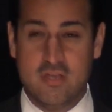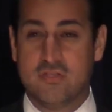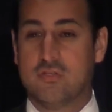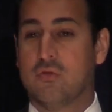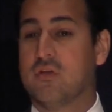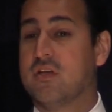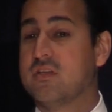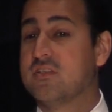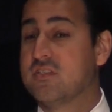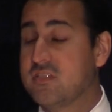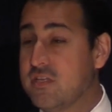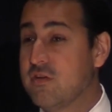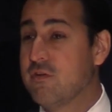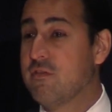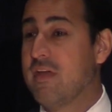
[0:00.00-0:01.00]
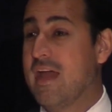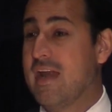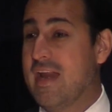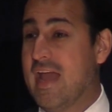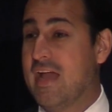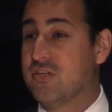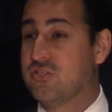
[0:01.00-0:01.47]
So consider
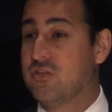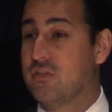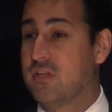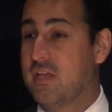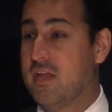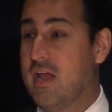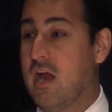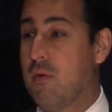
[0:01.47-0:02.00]
that nationally,